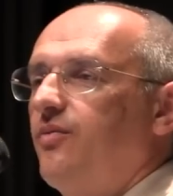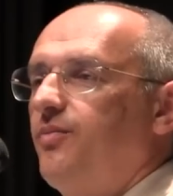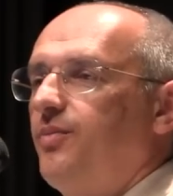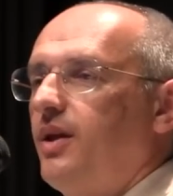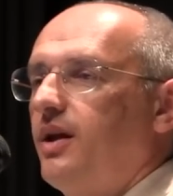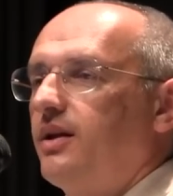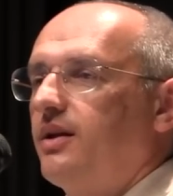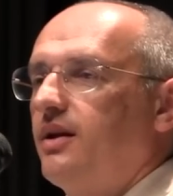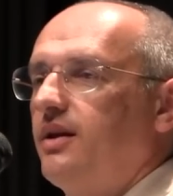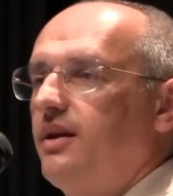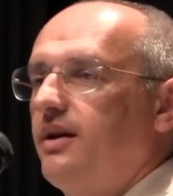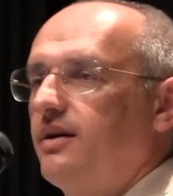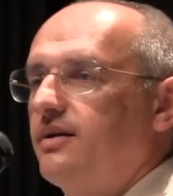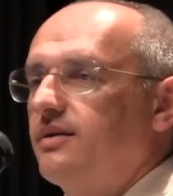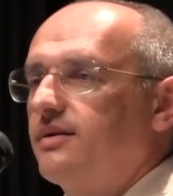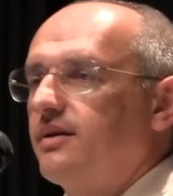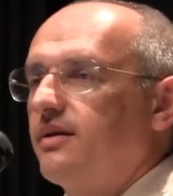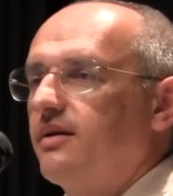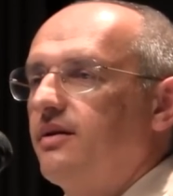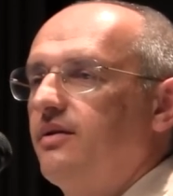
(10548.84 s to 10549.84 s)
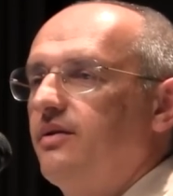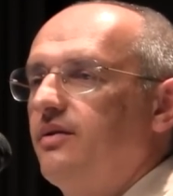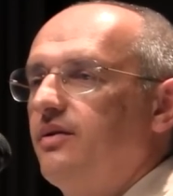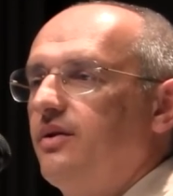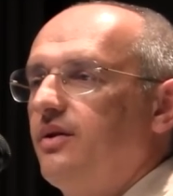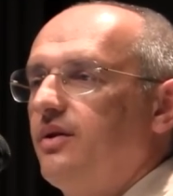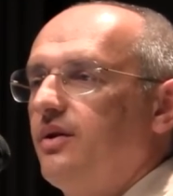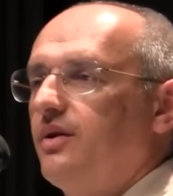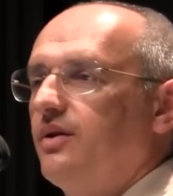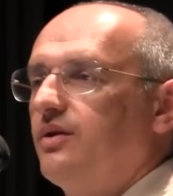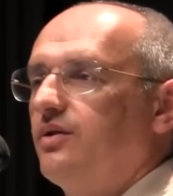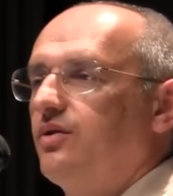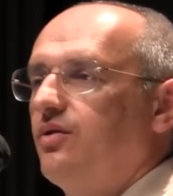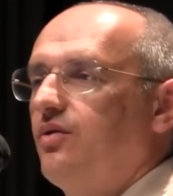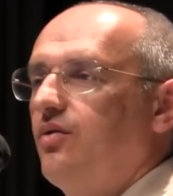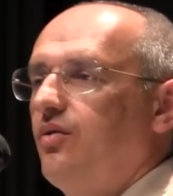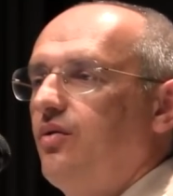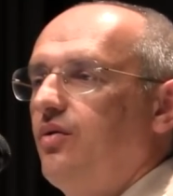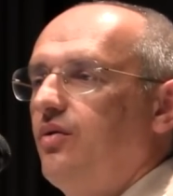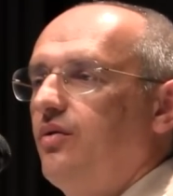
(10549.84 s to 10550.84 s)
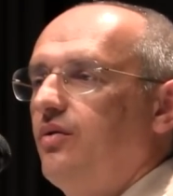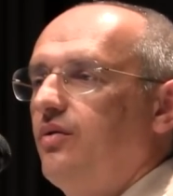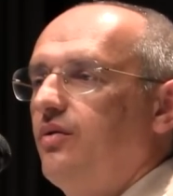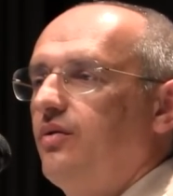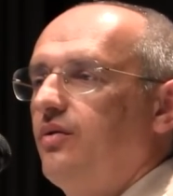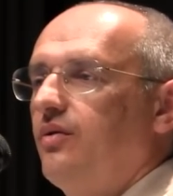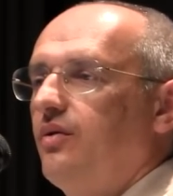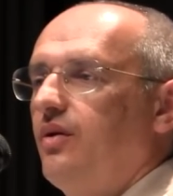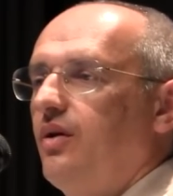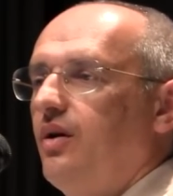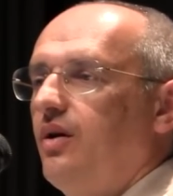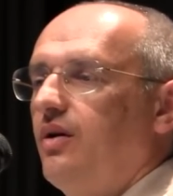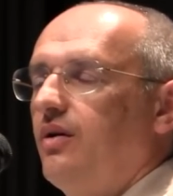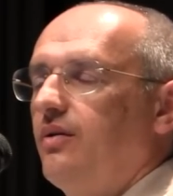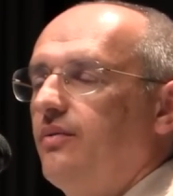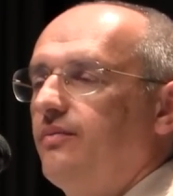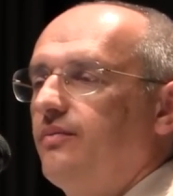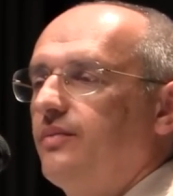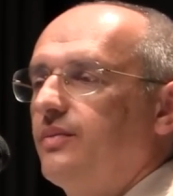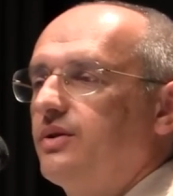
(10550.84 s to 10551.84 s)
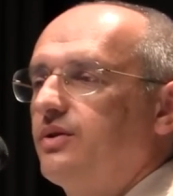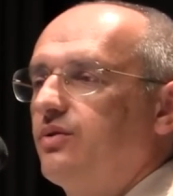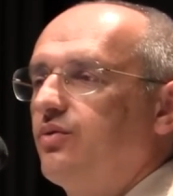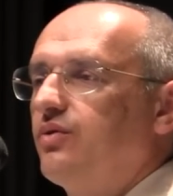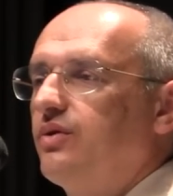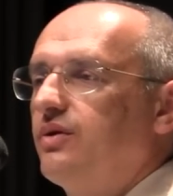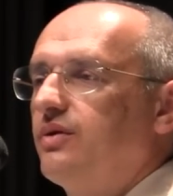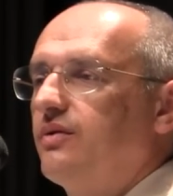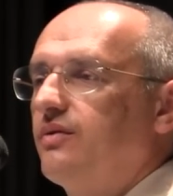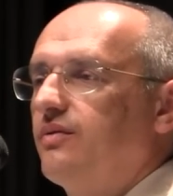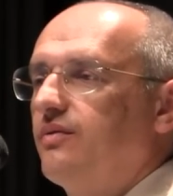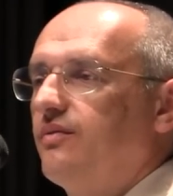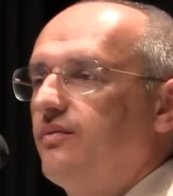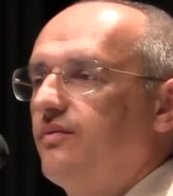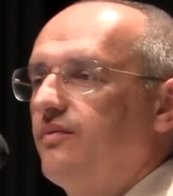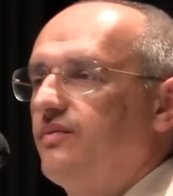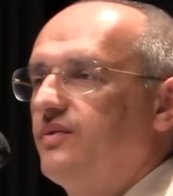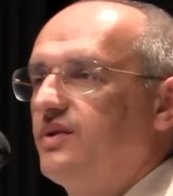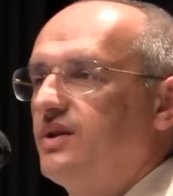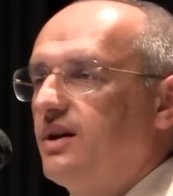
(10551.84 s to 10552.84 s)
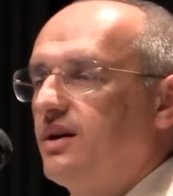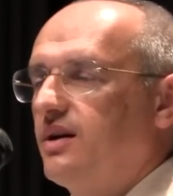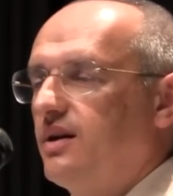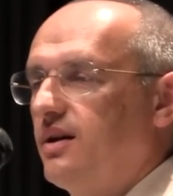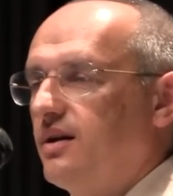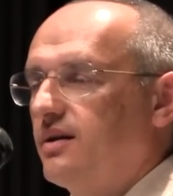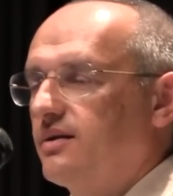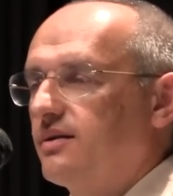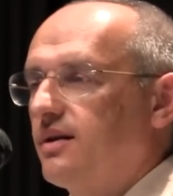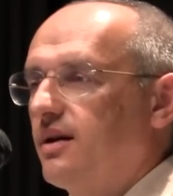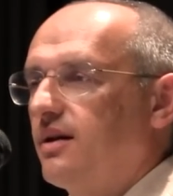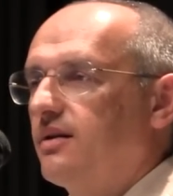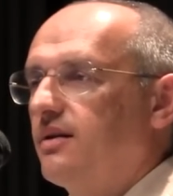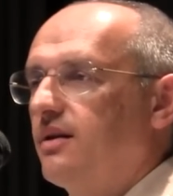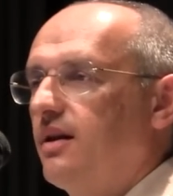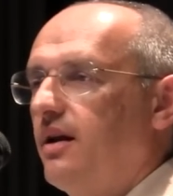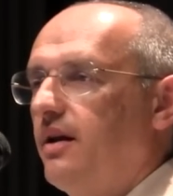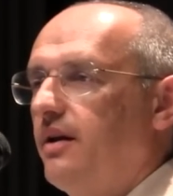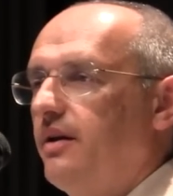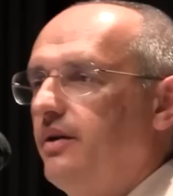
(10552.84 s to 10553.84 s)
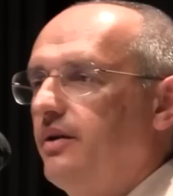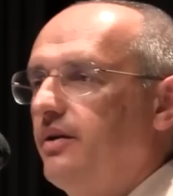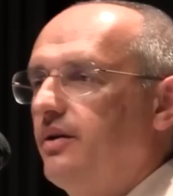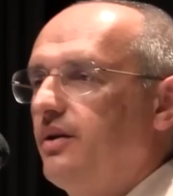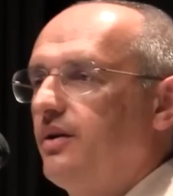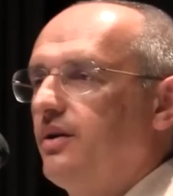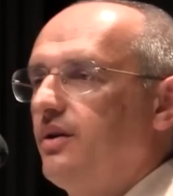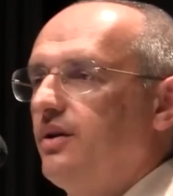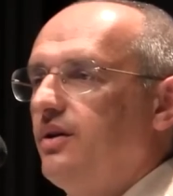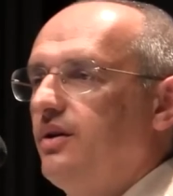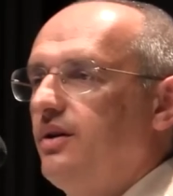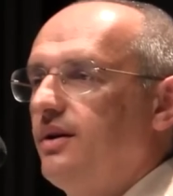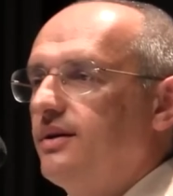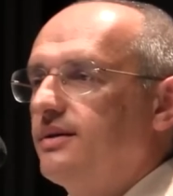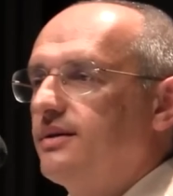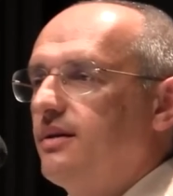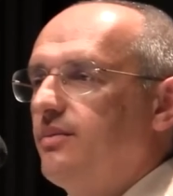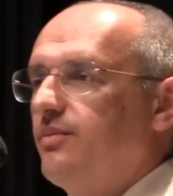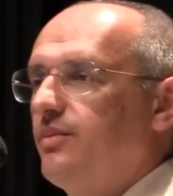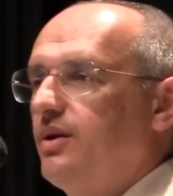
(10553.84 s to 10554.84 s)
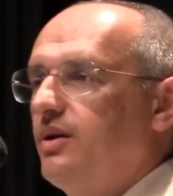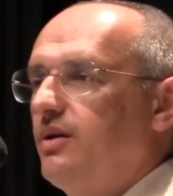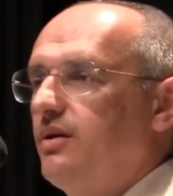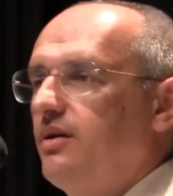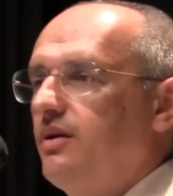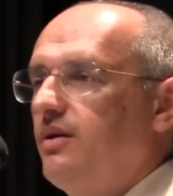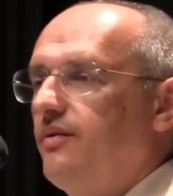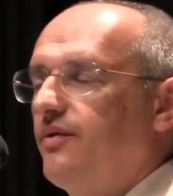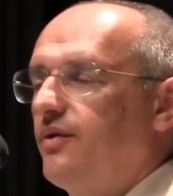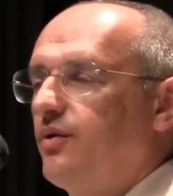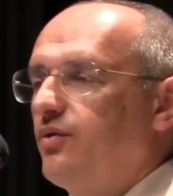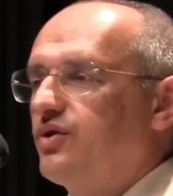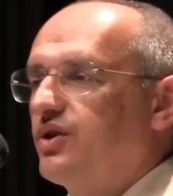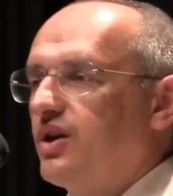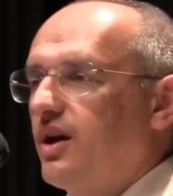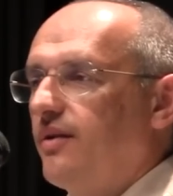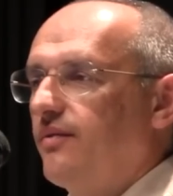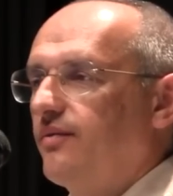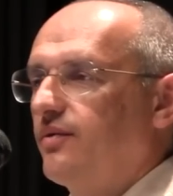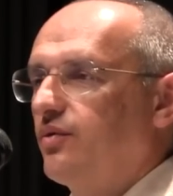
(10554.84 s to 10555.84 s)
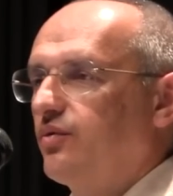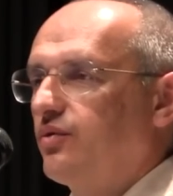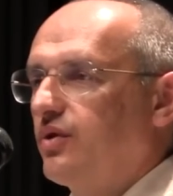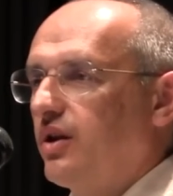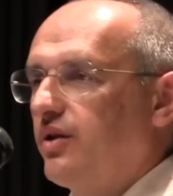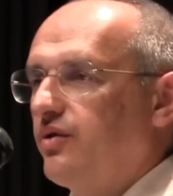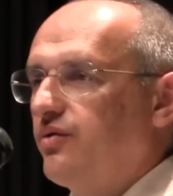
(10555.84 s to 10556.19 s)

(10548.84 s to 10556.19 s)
Today we had a practical lecture, but the point is still the same.